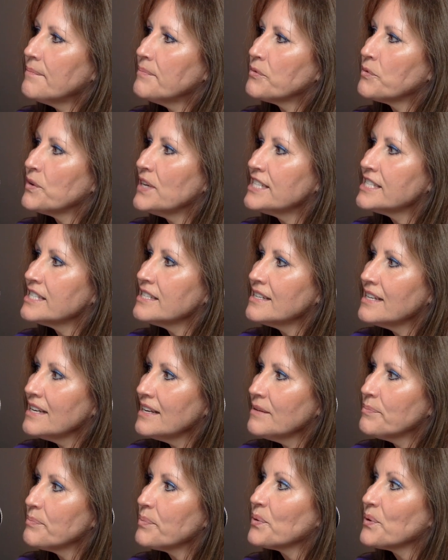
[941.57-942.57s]

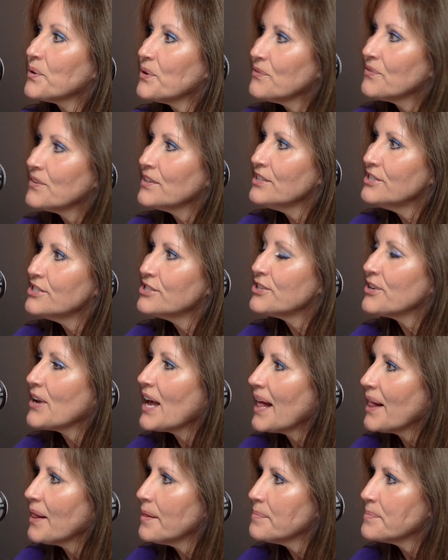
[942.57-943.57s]
Recently proven to
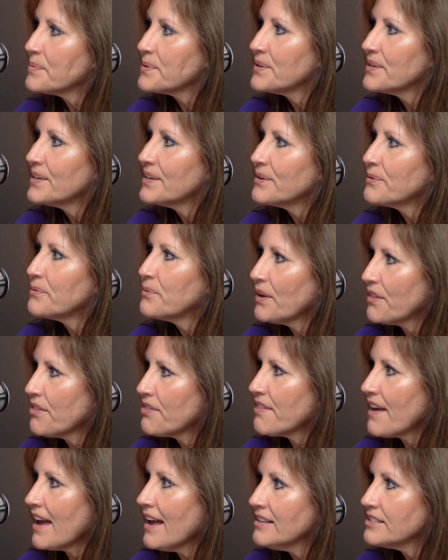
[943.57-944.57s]
help with
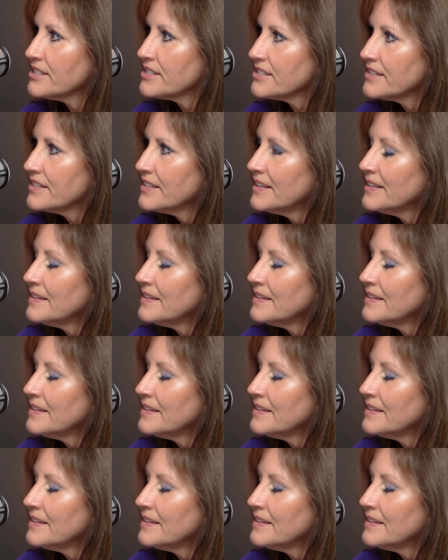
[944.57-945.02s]
that.